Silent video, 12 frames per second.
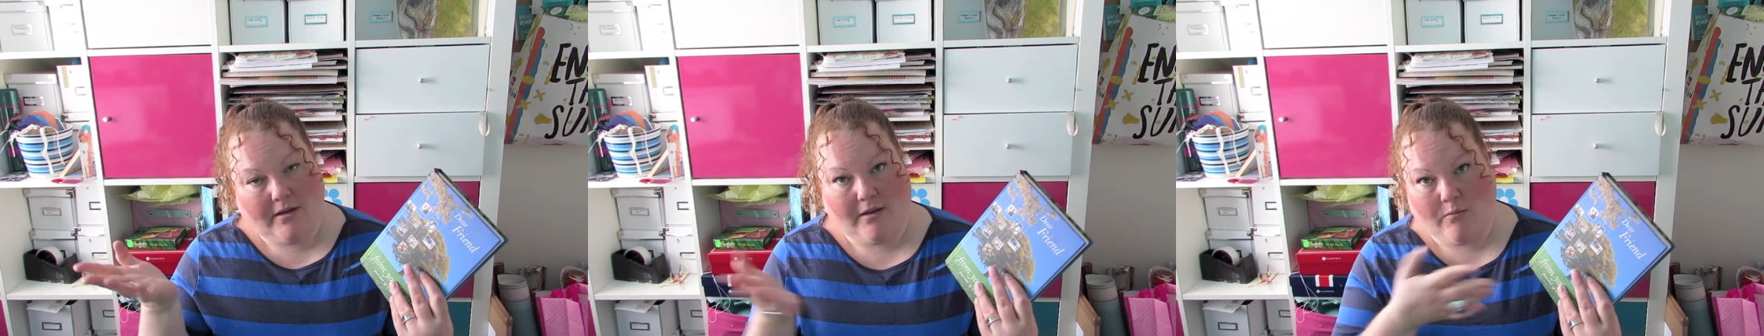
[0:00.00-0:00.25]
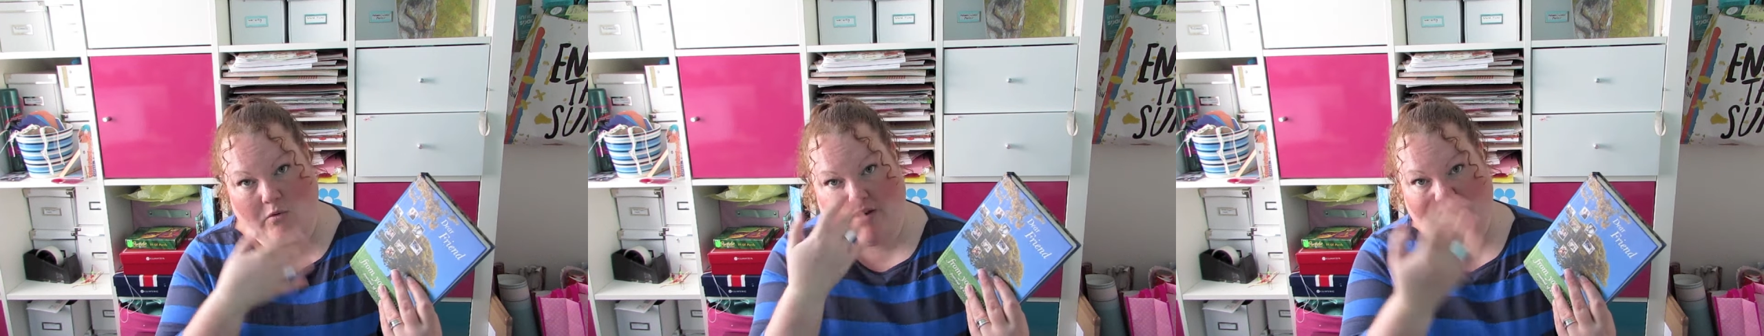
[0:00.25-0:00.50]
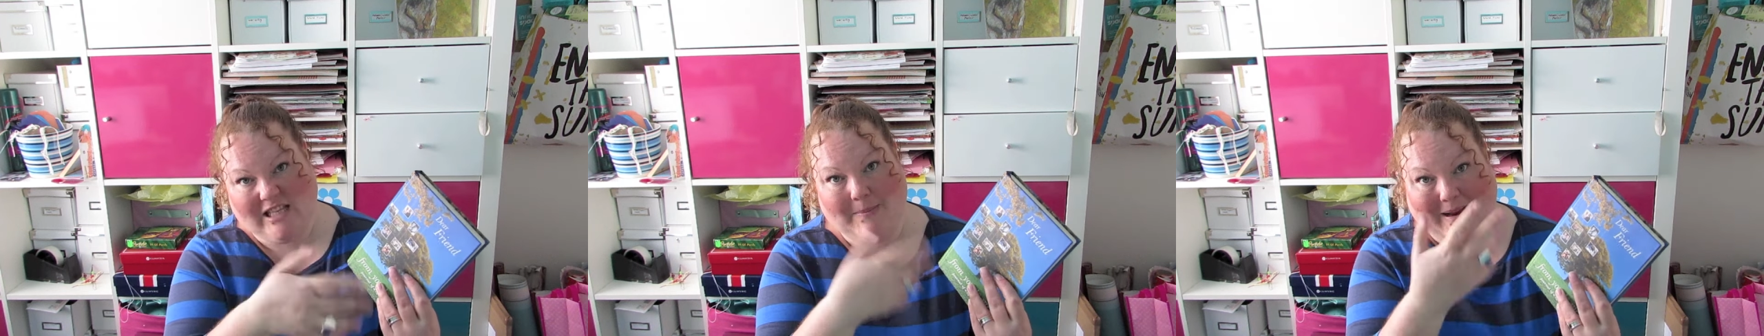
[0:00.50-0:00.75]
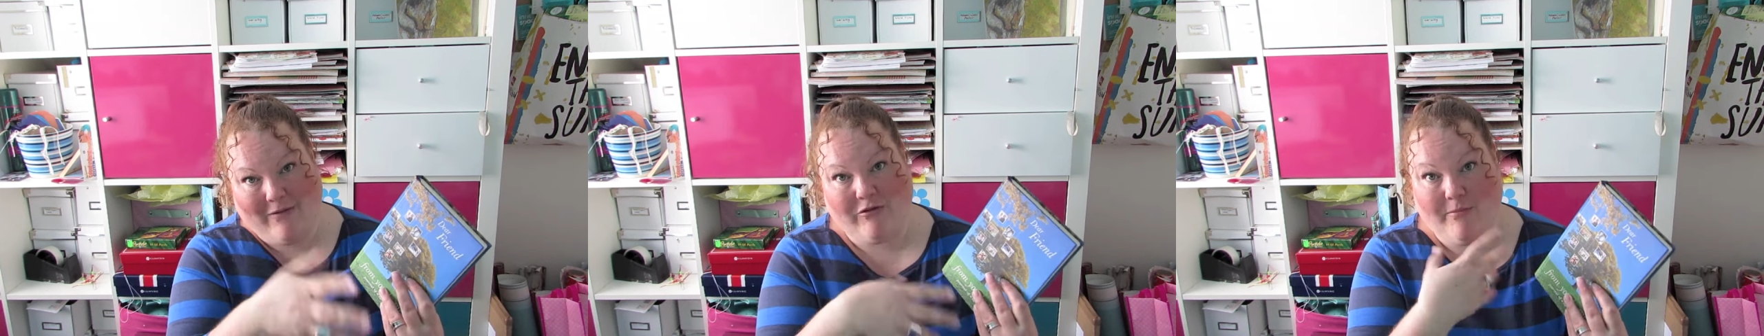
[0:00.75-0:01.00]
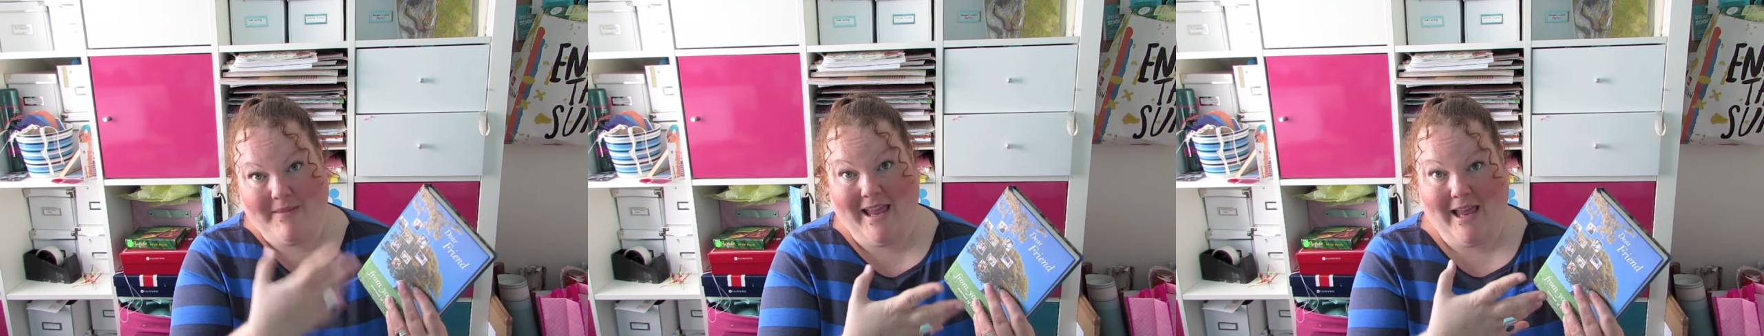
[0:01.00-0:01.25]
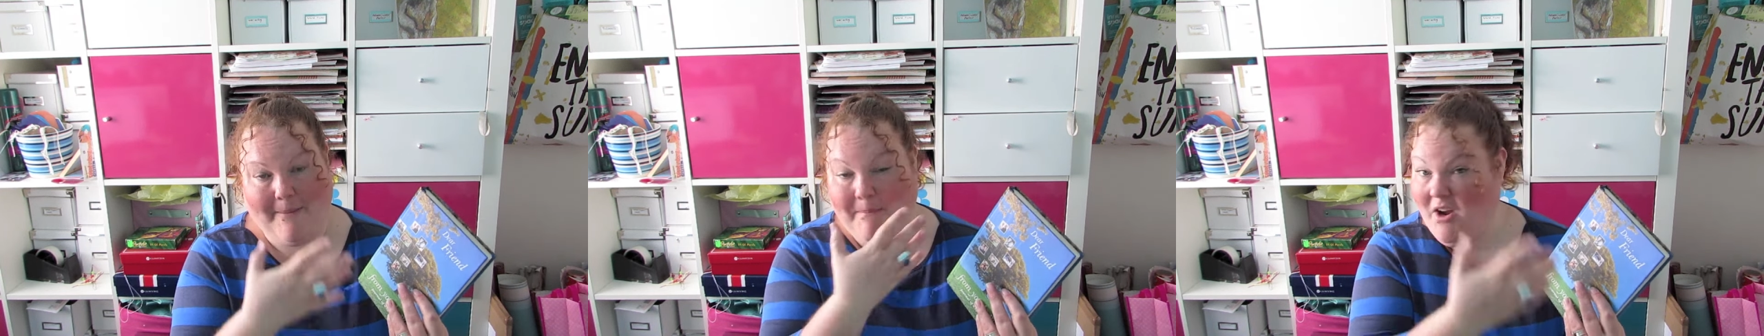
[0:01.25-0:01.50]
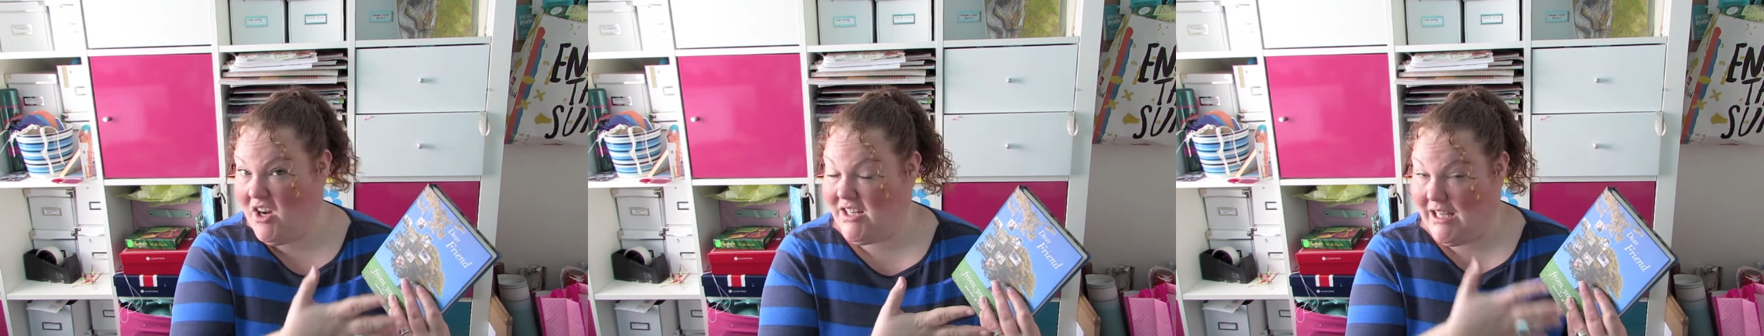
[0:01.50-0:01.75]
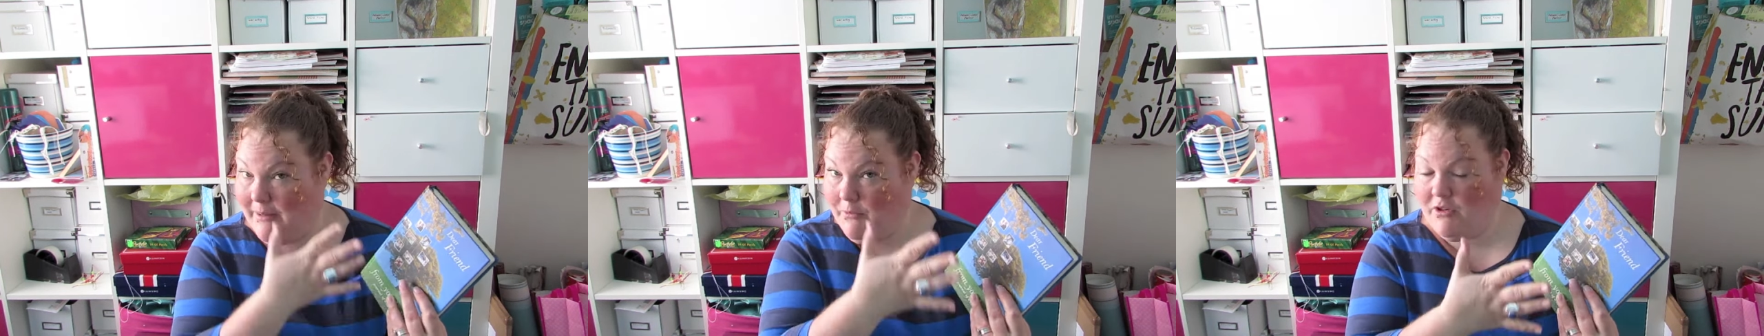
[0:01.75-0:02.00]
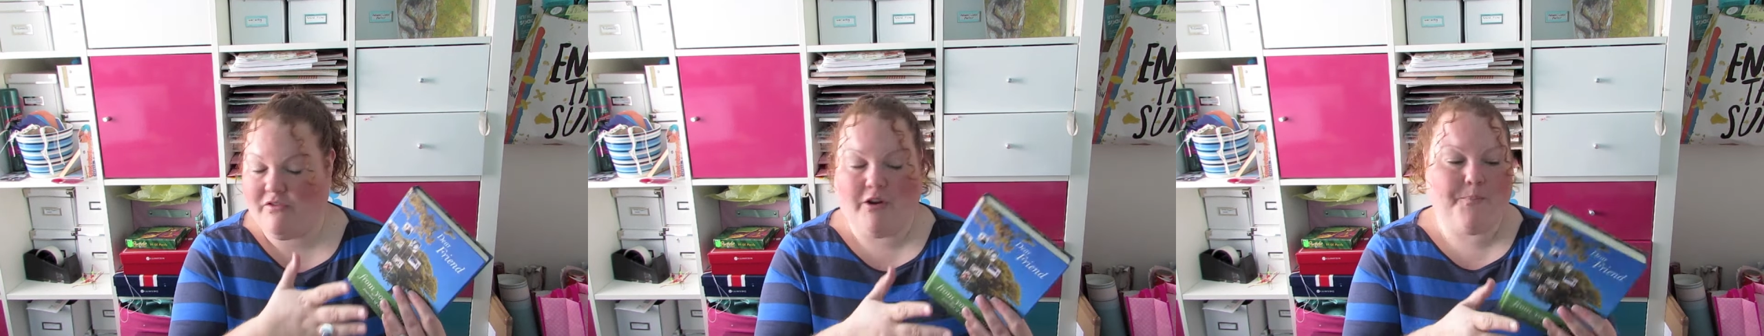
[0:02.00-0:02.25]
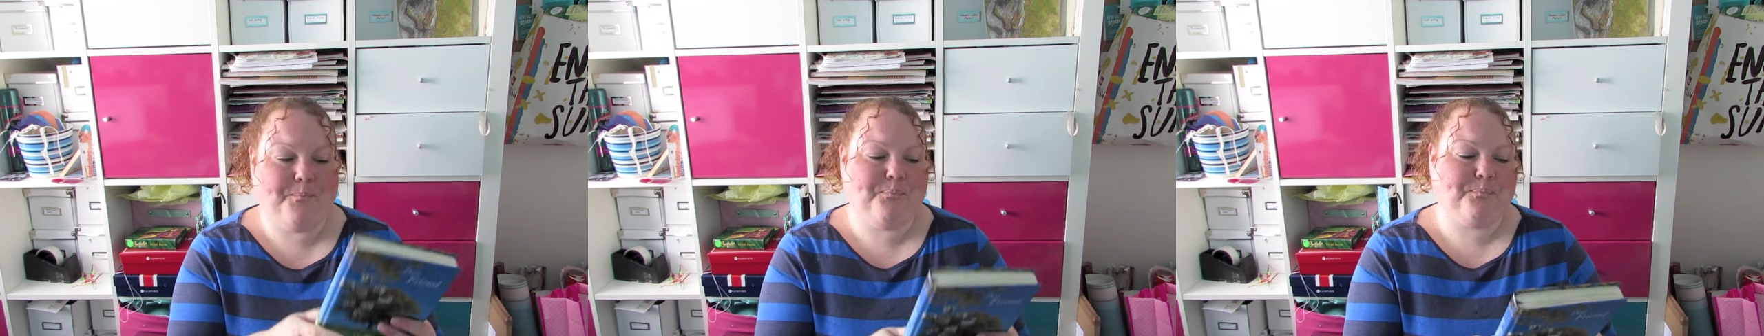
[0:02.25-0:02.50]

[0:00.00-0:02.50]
what it's about from their marketing point of view.